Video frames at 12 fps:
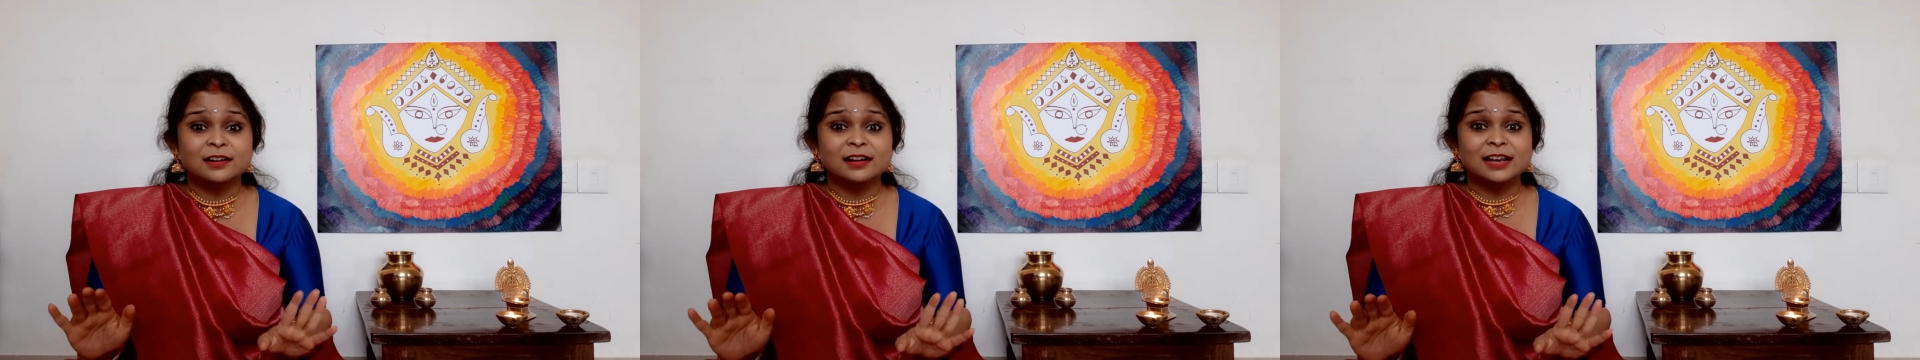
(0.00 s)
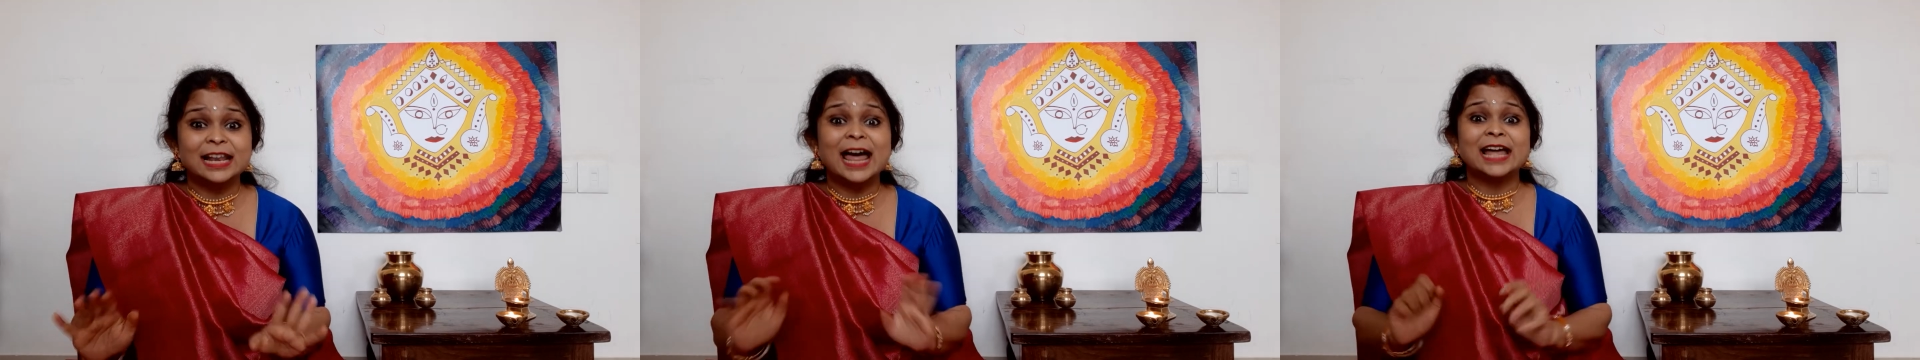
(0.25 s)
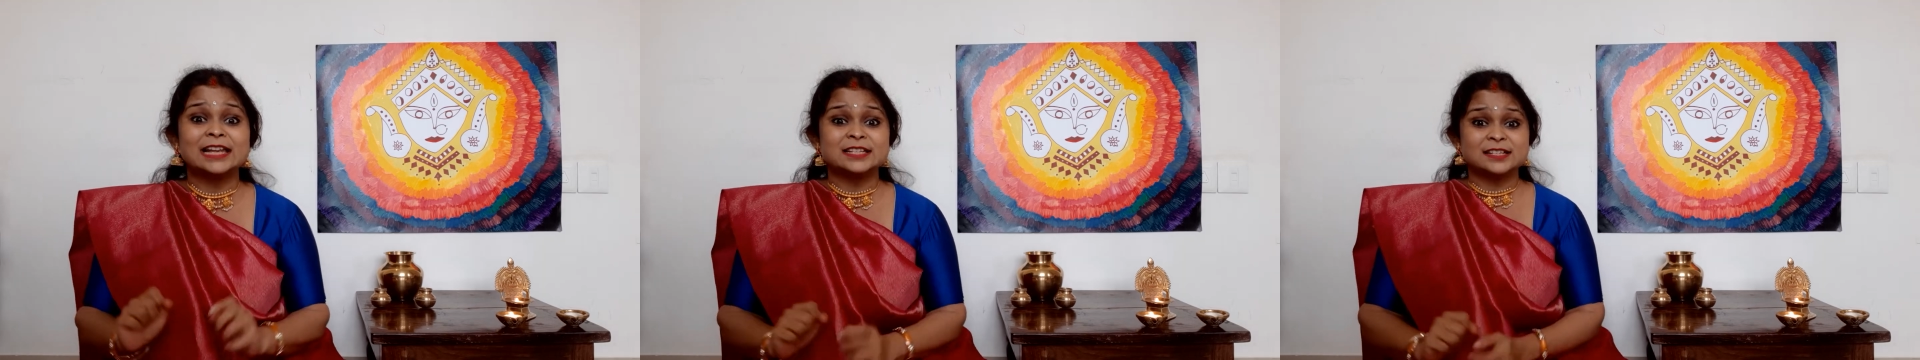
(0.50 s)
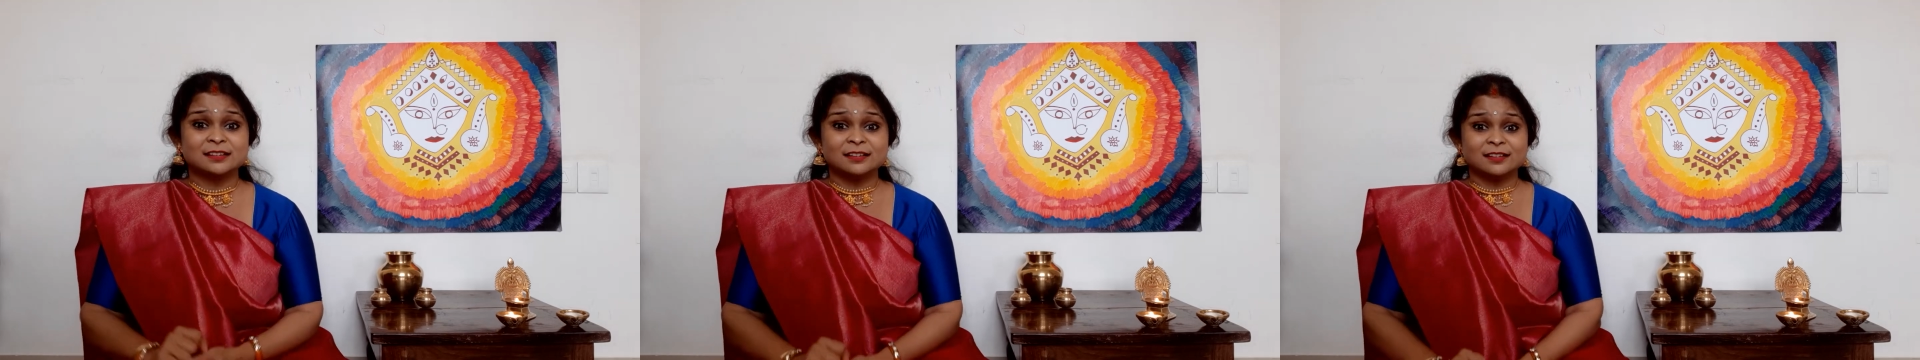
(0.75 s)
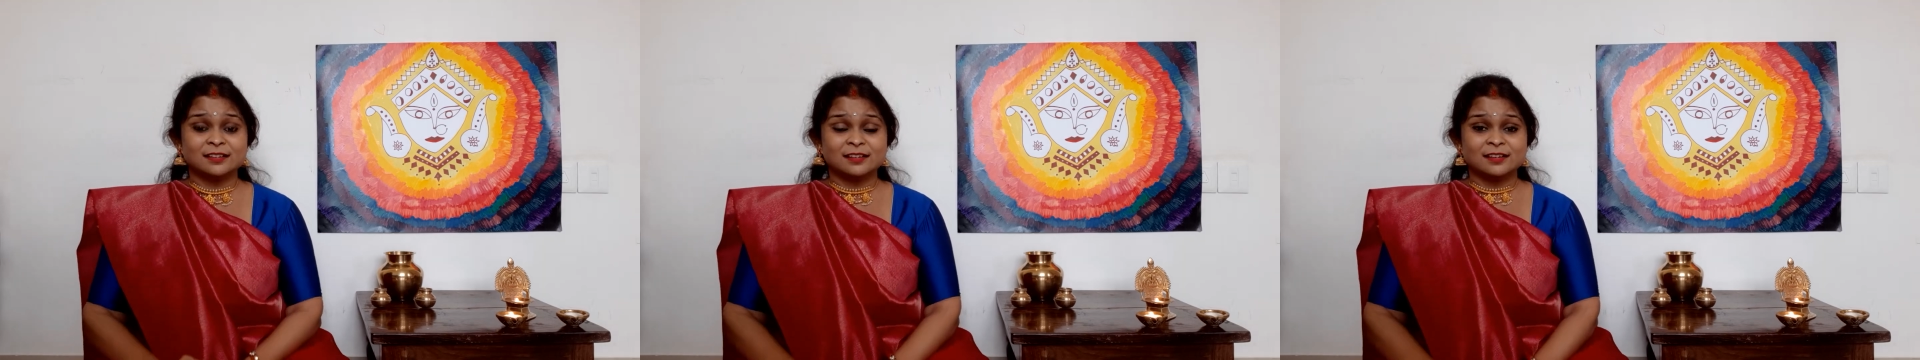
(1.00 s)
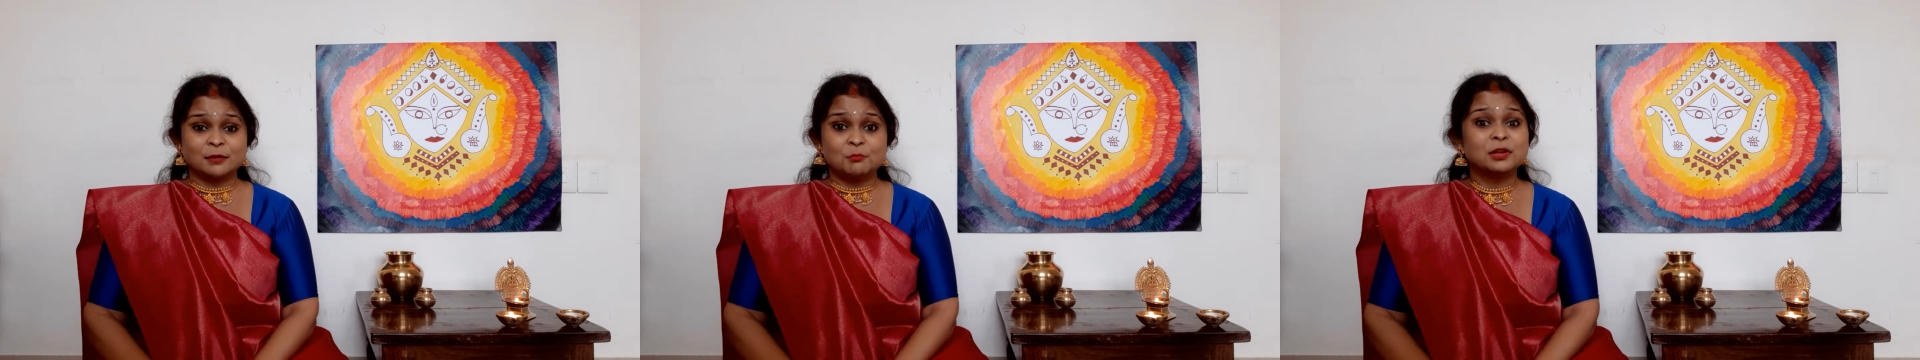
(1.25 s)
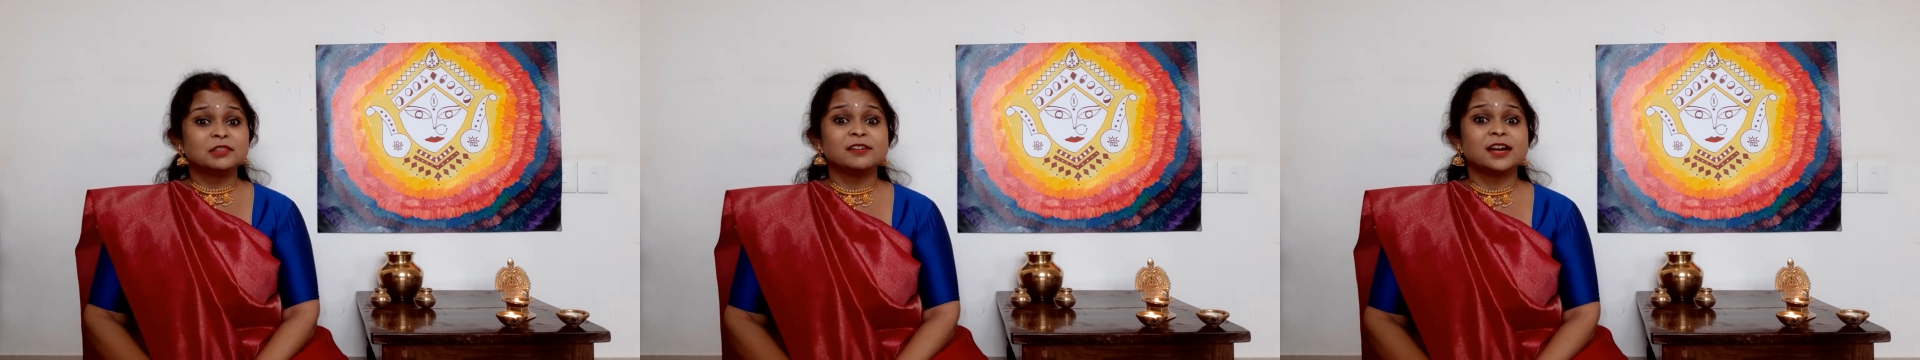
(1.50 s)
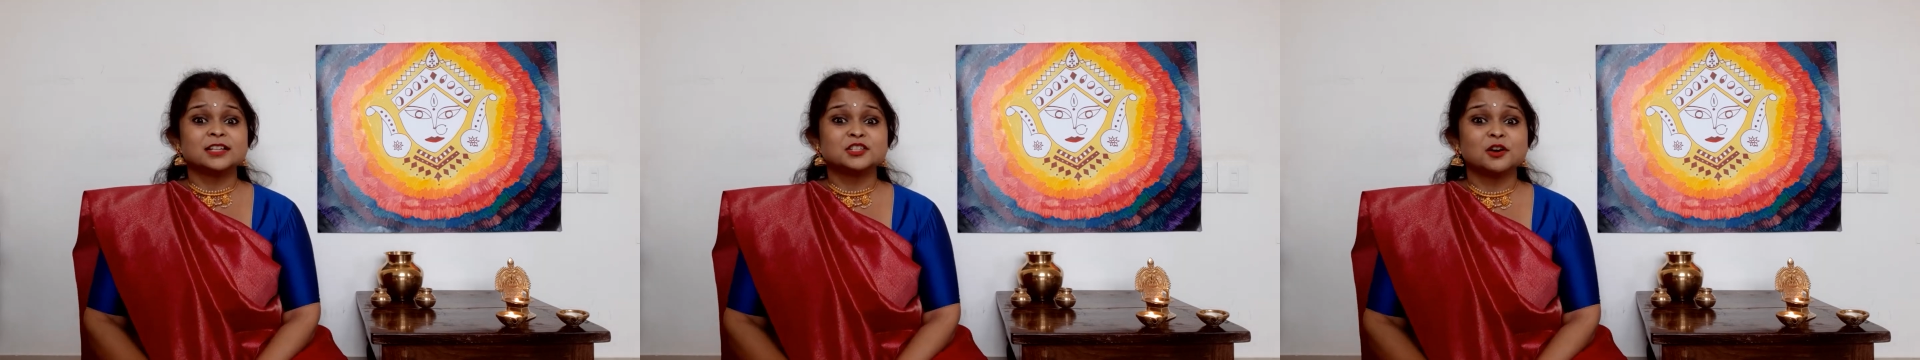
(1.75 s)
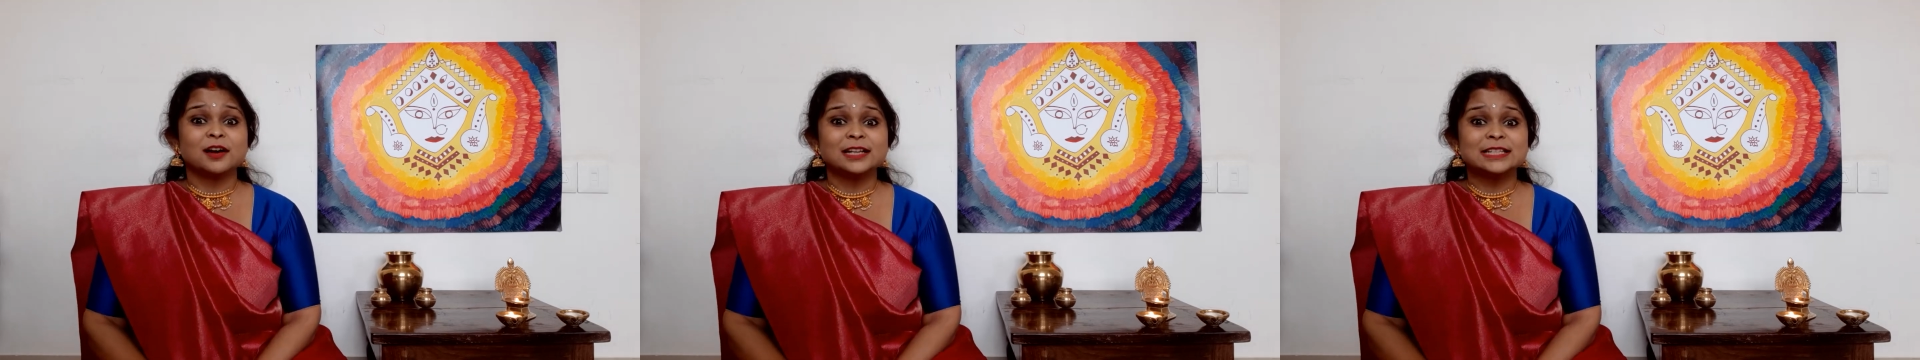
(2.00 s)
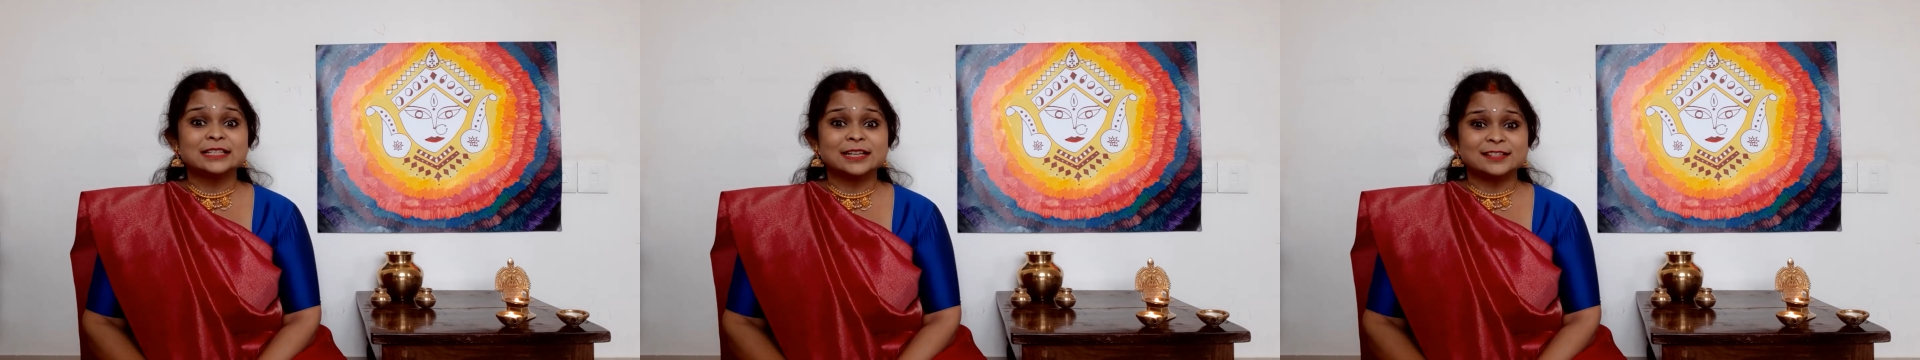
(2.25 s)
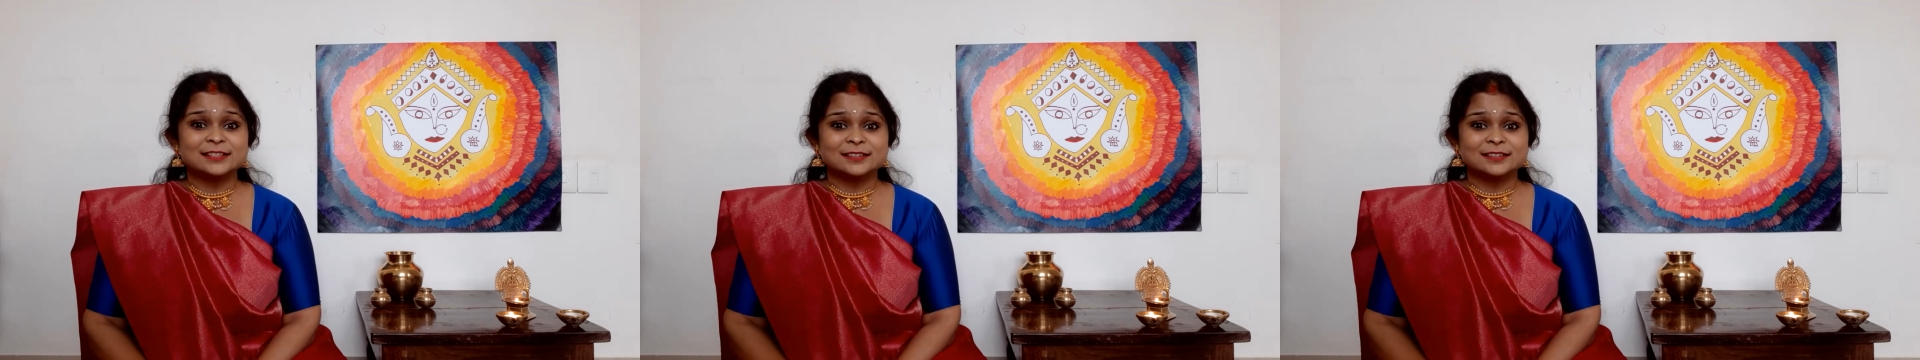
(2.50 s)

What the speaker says: land, Prithviraj Chauhan said.